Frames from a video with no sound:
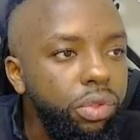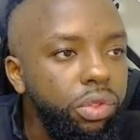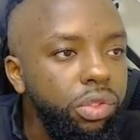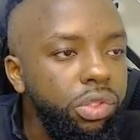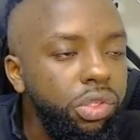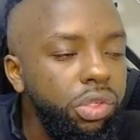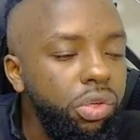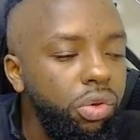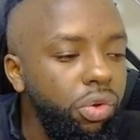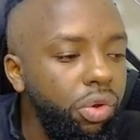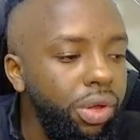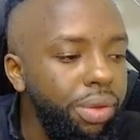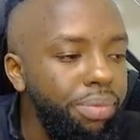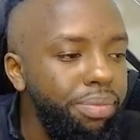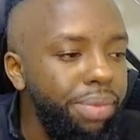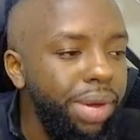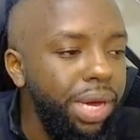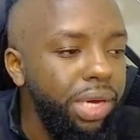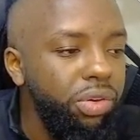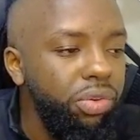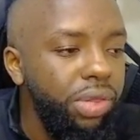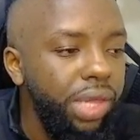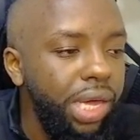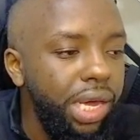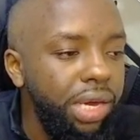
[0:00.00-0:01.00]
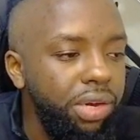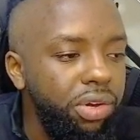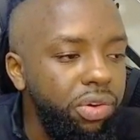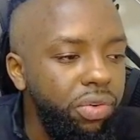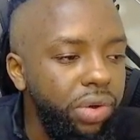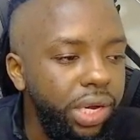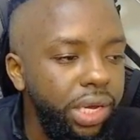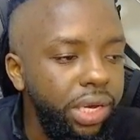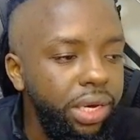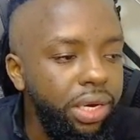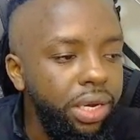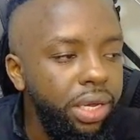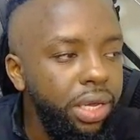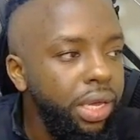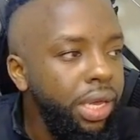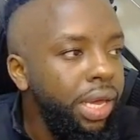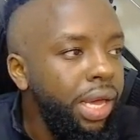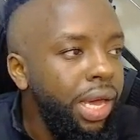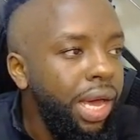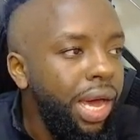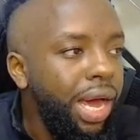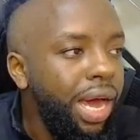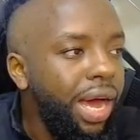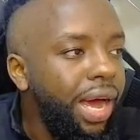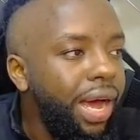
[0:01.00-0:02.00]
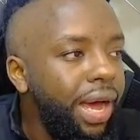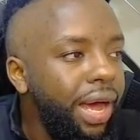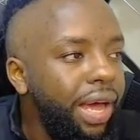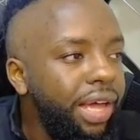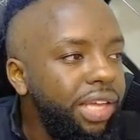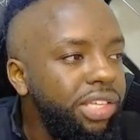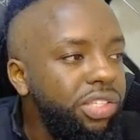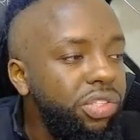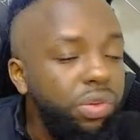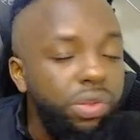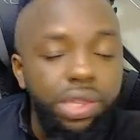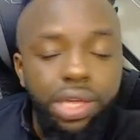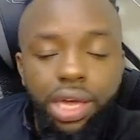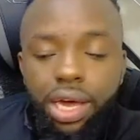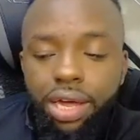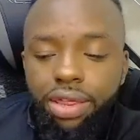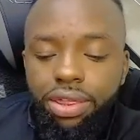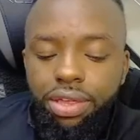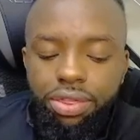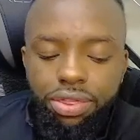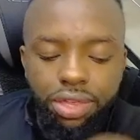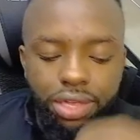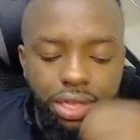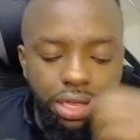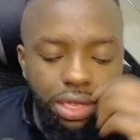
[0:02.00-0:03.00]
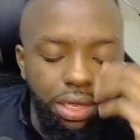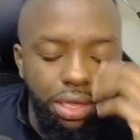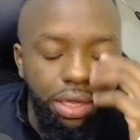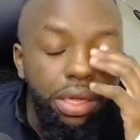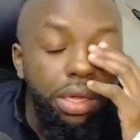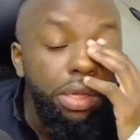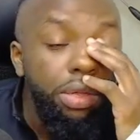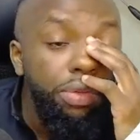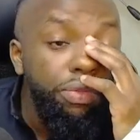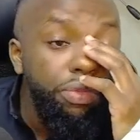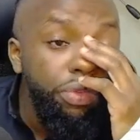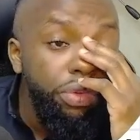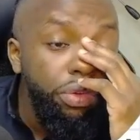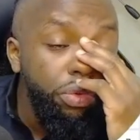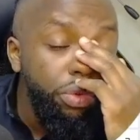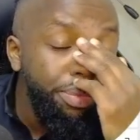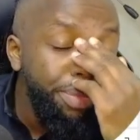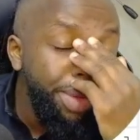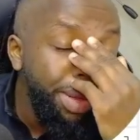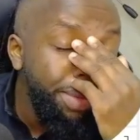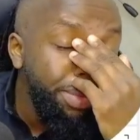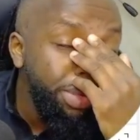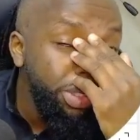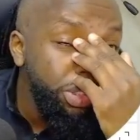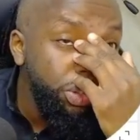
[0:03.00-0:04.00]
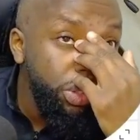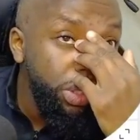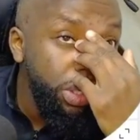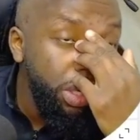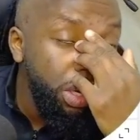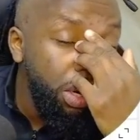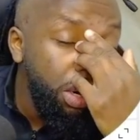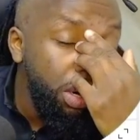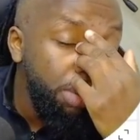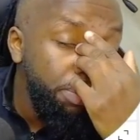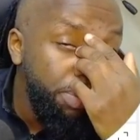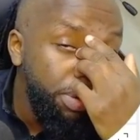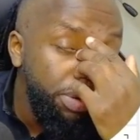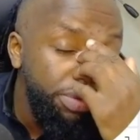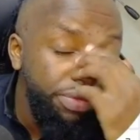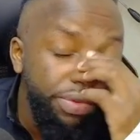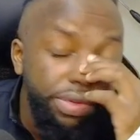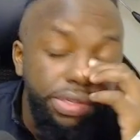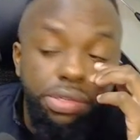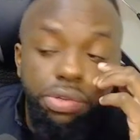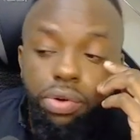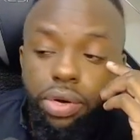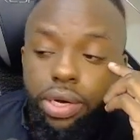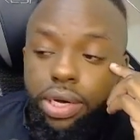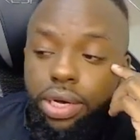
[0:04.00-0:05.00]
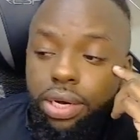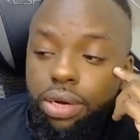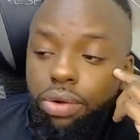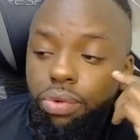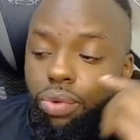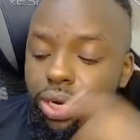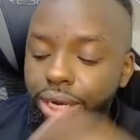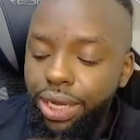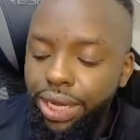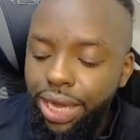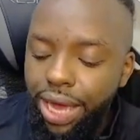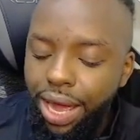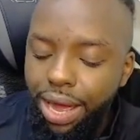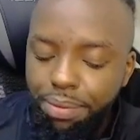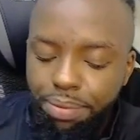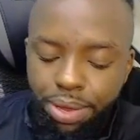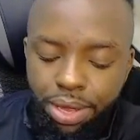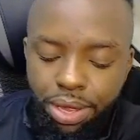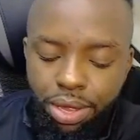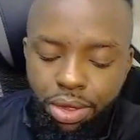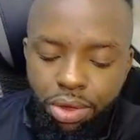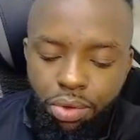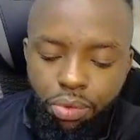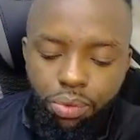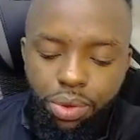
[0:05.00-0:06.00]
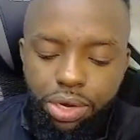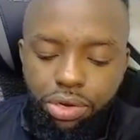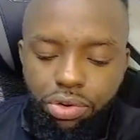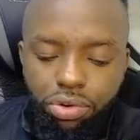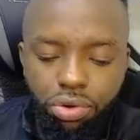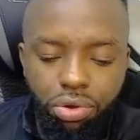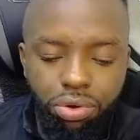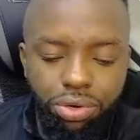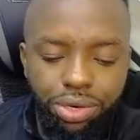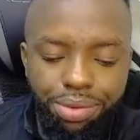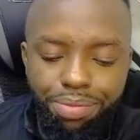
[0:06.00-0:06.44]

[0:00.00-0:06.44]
So going back to that trade, so the other thing, if you remember during our previous trading recap, we had talked